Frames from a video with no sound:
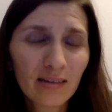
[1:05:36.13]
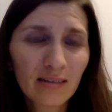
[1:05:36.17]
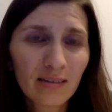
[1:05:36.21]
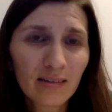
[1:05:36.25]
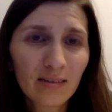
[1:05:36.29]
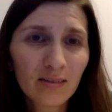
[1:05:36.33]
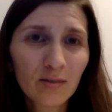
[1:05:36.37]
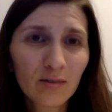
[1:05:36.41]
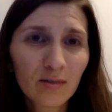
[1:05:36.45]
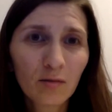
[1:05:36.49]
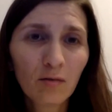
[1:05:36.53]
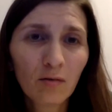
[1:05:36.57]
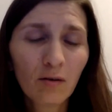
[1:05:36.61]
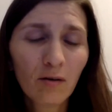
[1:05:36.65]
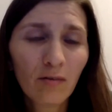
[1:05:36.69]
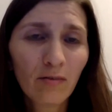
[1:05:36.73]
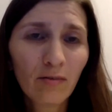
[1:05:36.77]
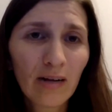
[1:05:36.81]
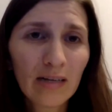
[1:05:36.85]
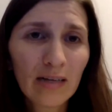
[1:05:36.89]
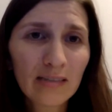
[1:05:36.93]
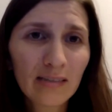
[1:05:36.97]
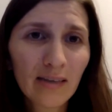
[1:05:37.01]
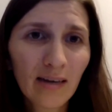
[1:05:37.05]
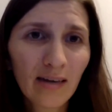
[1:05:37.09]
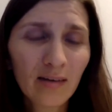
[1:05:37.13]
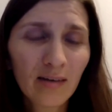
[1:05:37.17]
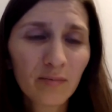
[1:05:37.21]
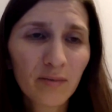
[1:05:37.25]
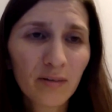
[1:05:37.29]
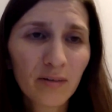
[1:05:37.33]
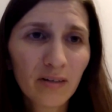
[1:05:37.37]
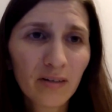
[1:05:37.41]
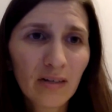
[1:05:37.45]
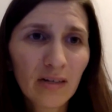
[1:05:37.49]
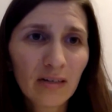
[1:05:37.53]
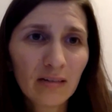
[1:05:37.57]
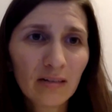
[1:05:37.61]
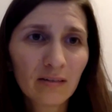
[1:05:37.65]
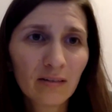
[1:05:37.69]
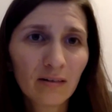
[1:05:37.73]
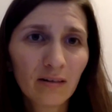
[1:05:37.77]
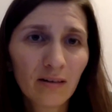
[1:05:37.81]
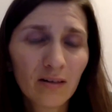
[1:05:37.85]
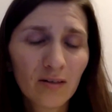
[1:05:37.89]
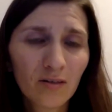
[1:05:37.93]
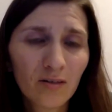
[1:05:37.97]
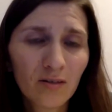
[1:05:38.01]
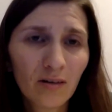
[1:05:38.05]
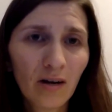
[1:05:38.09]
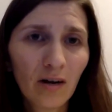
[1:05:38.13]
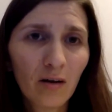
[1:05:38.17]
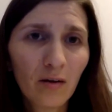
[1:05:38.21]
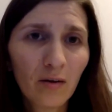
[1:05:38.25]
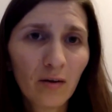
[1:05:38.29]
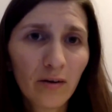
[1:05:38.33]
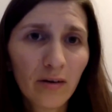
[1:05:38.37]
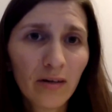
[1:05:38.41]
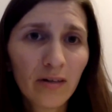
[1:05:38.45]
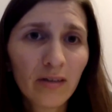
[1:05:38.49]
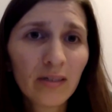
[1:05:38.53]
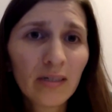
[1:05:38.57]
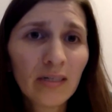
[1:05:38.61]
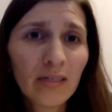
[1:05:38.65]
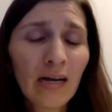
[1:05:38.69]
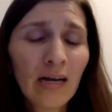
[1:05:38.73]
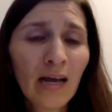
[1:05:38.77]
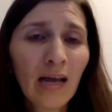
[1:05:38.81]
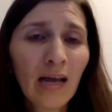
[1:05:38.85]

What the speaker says: the School of Latin America International Lawyer.